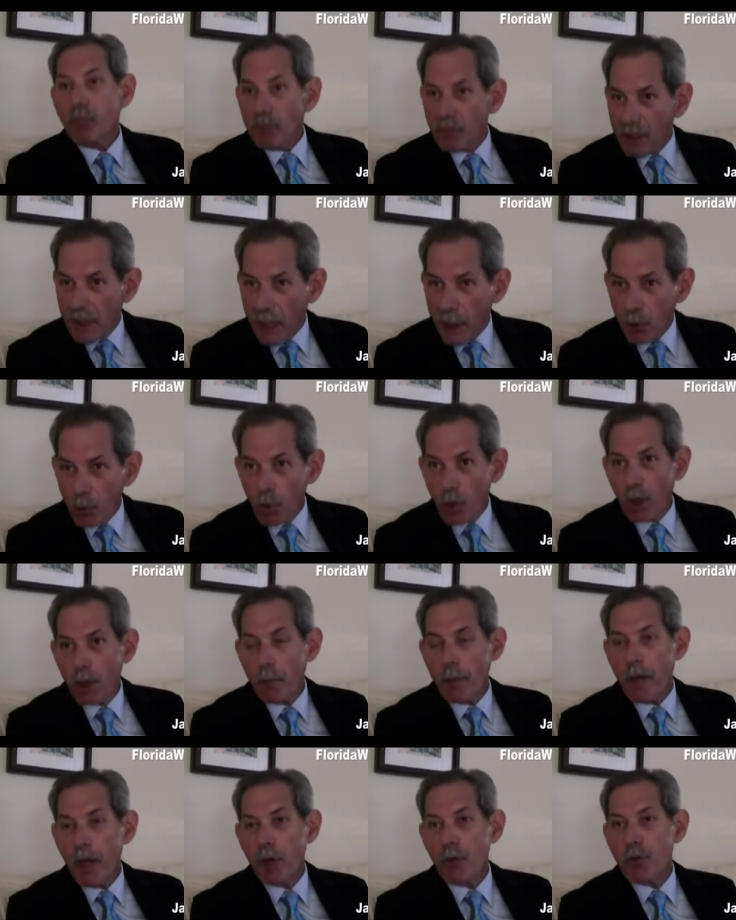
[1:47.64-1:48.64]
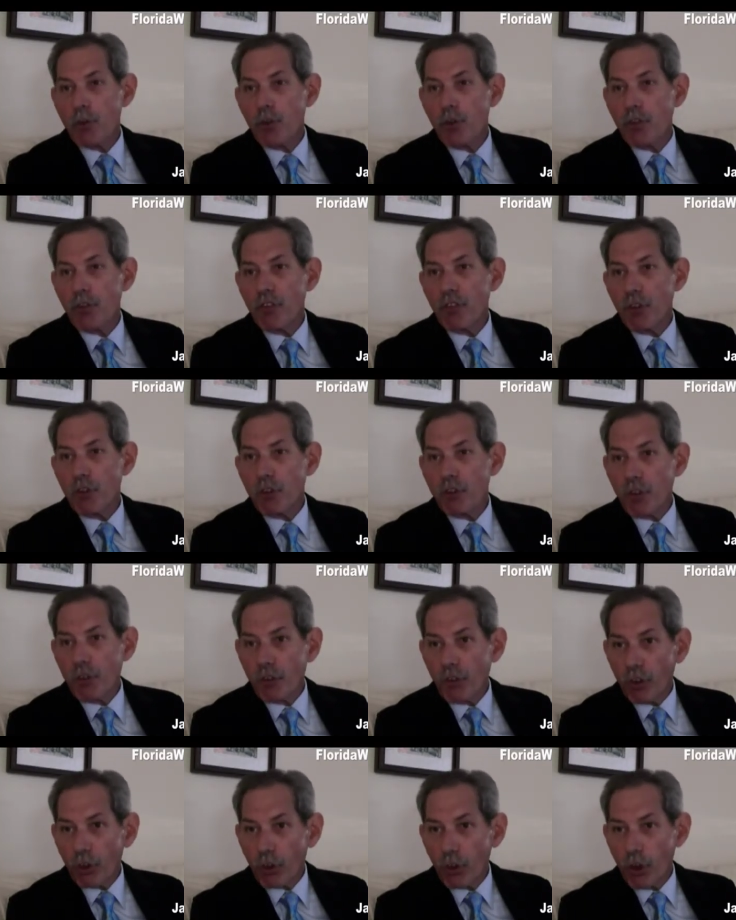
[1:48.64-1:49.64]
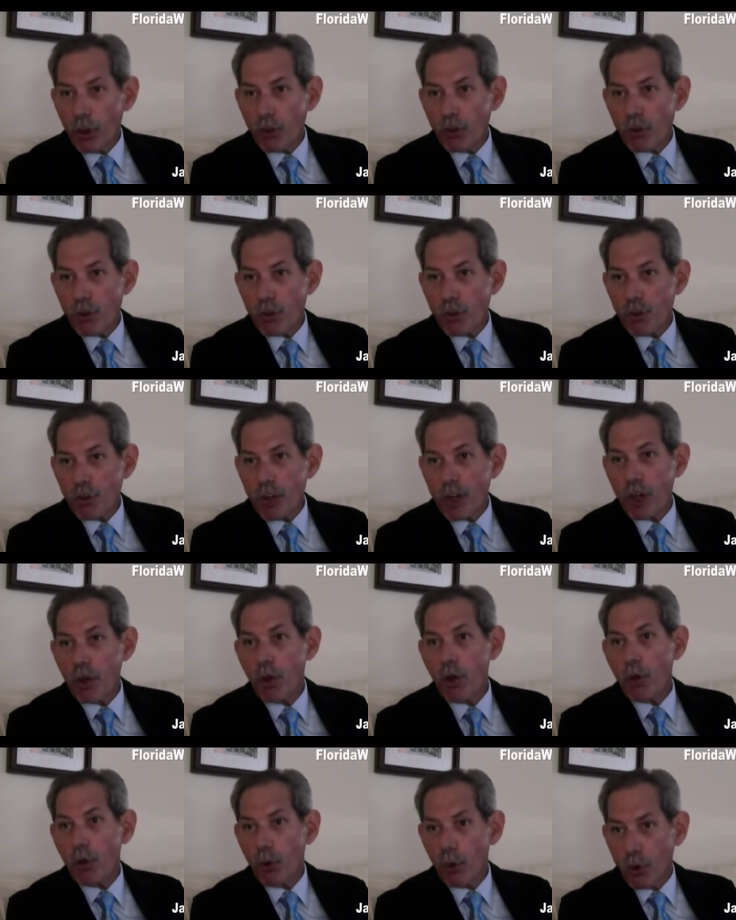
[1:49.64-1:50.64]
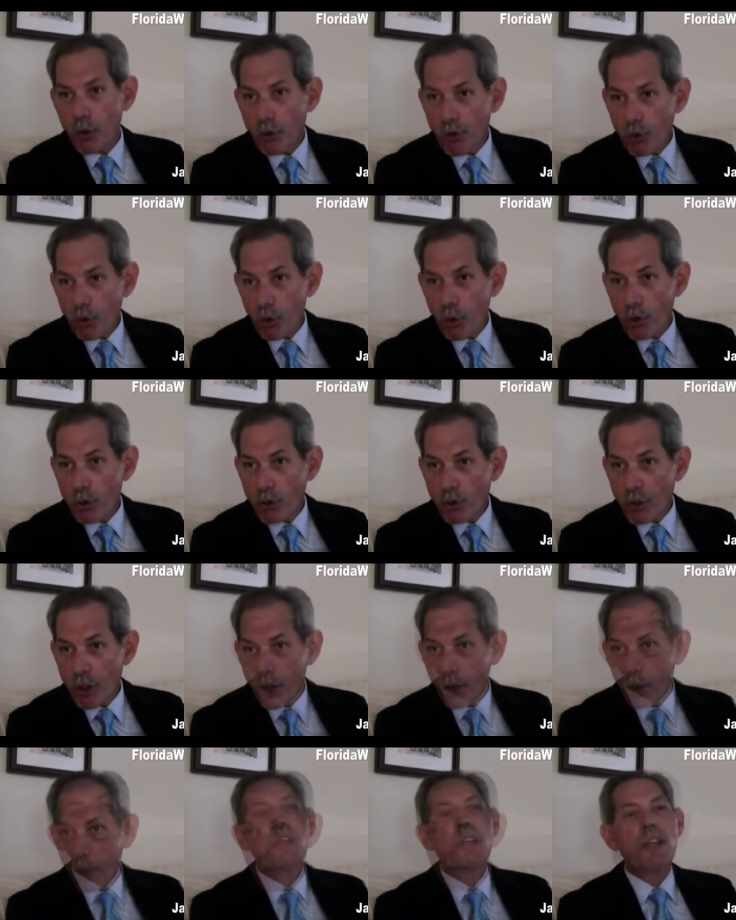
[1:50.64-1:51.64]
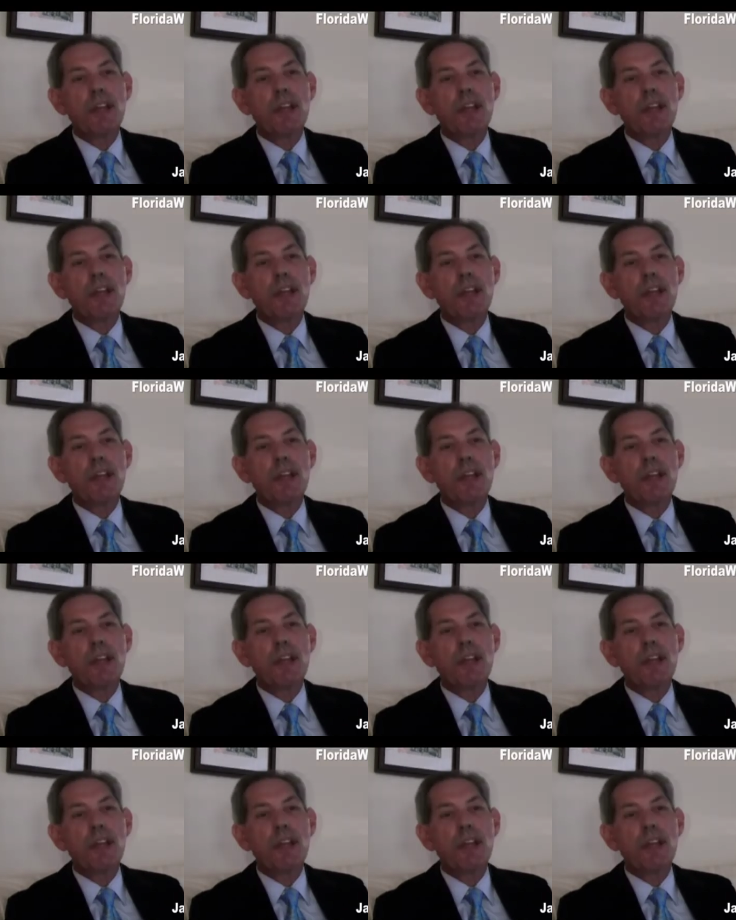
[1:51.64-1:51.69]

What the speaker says: and will amount to a future foreclosure sale or a short sale.